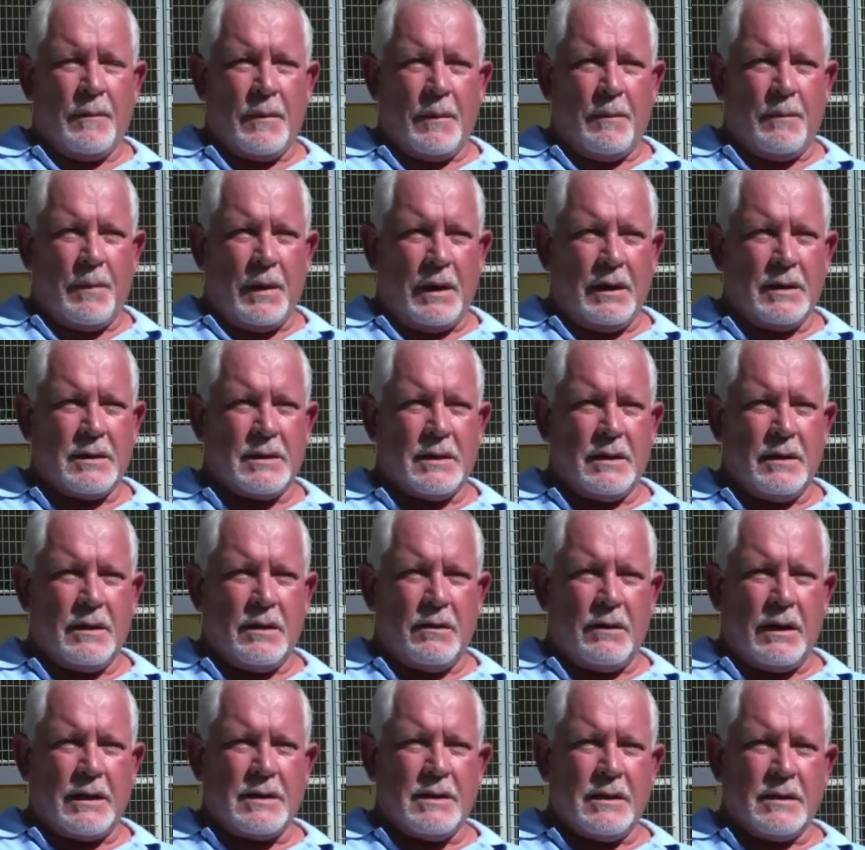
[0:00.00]
The pellets in
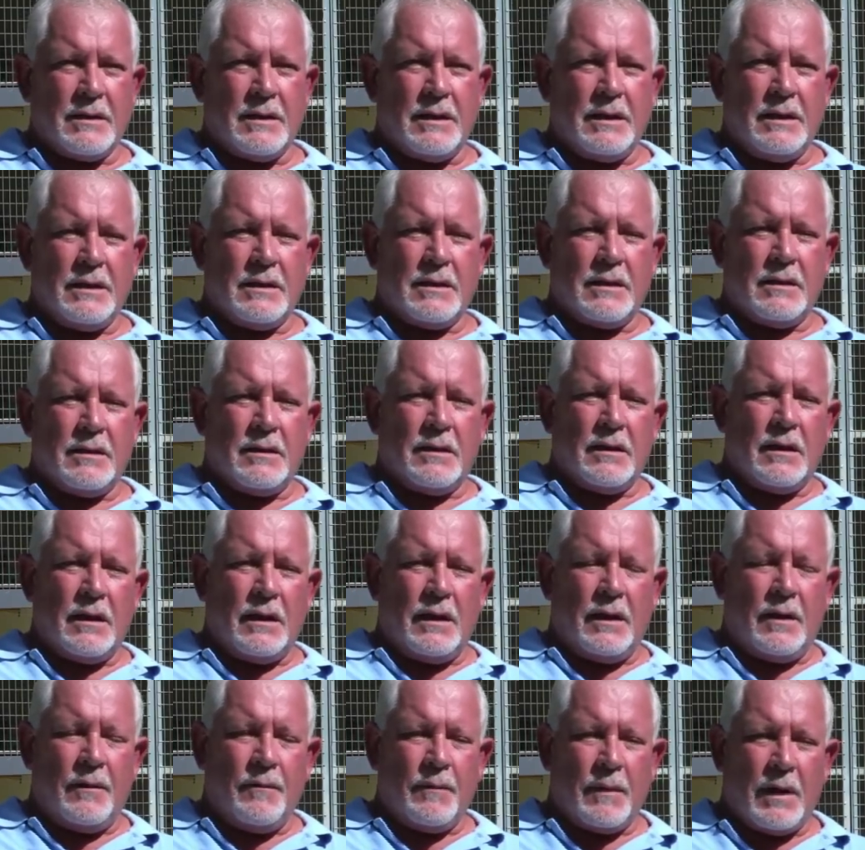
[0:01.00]
the racing season
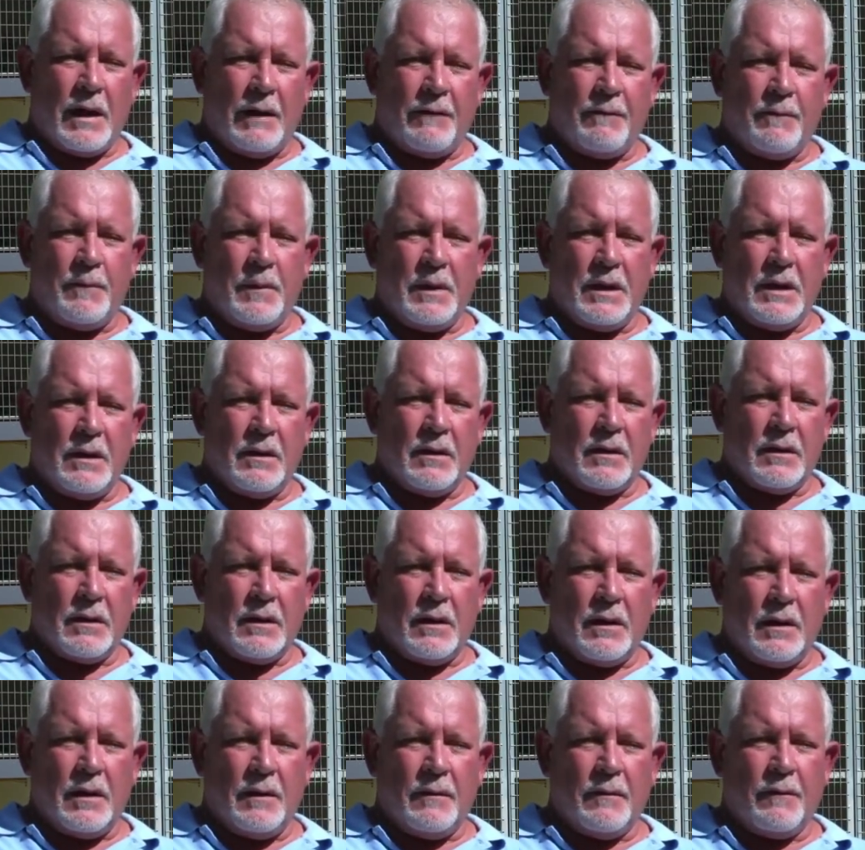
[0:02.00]
have been
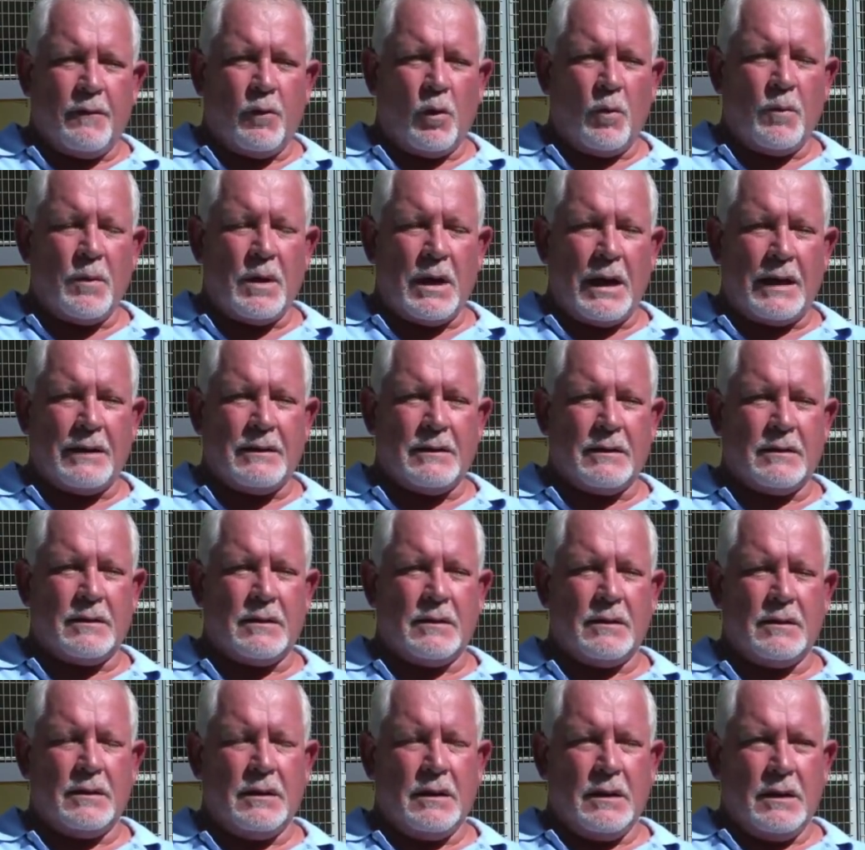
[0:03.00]
formulated
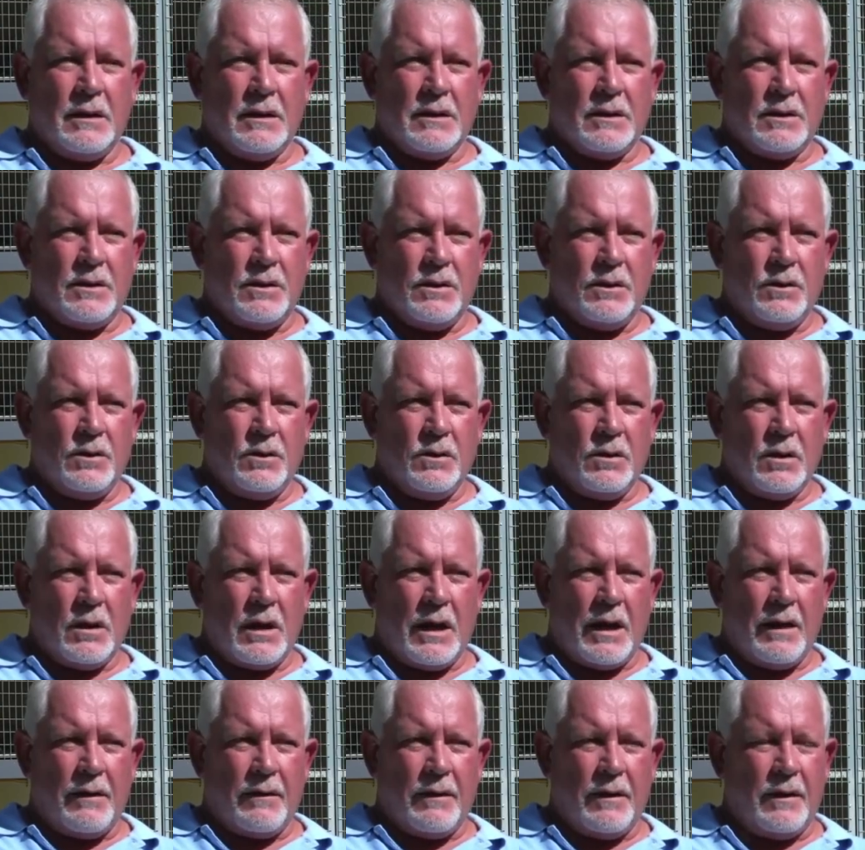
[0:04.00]
to
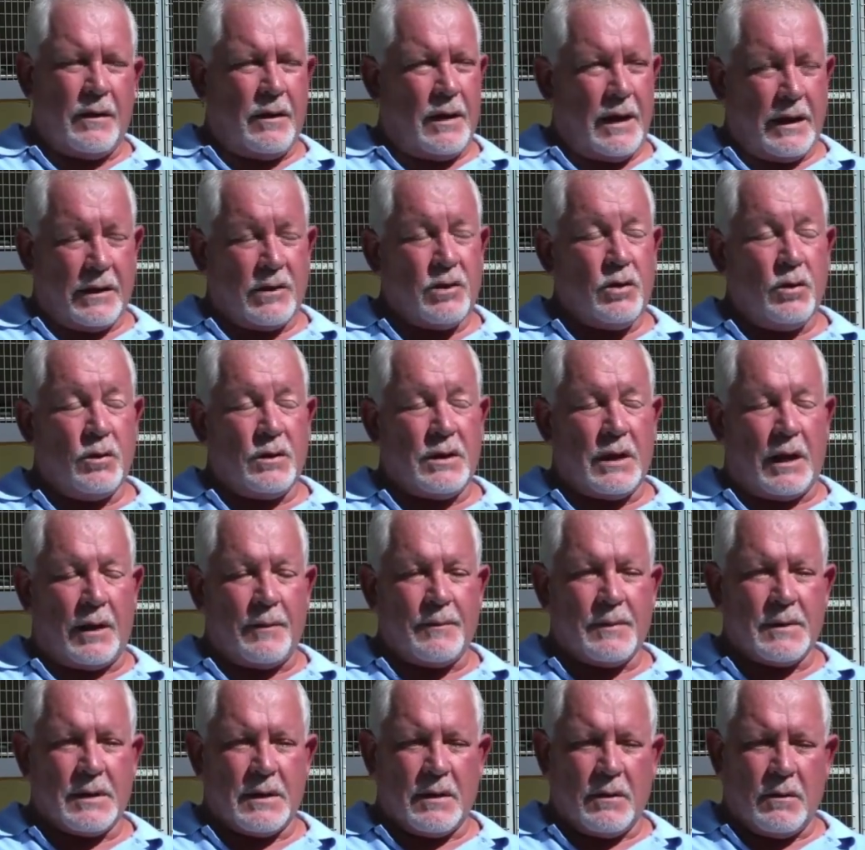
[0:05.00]
there are two
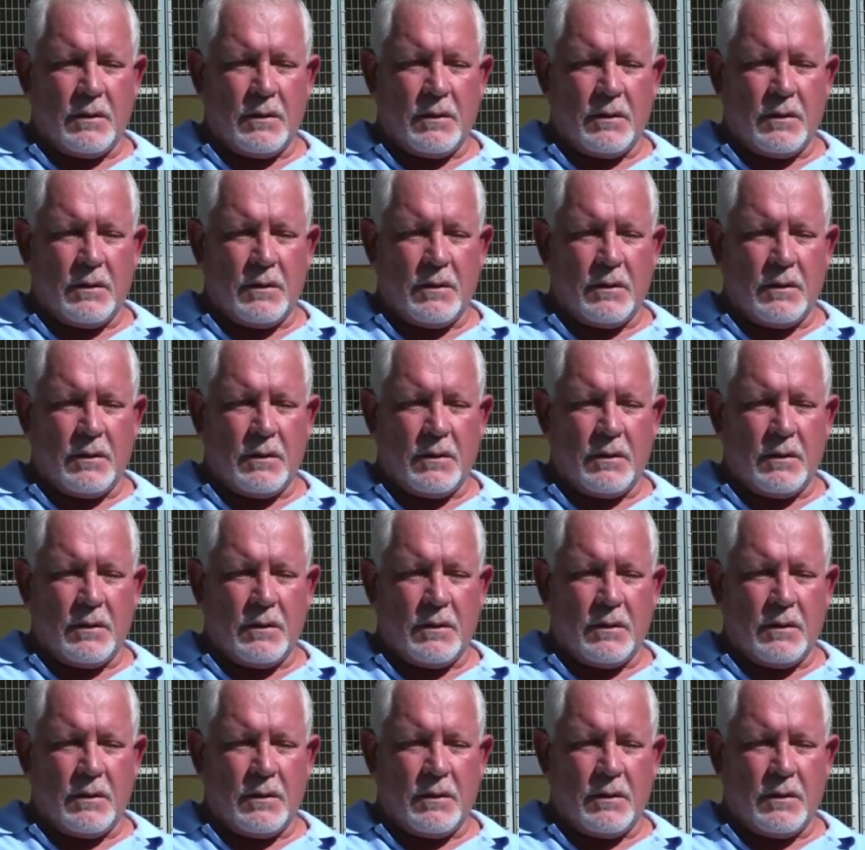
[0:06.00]
types.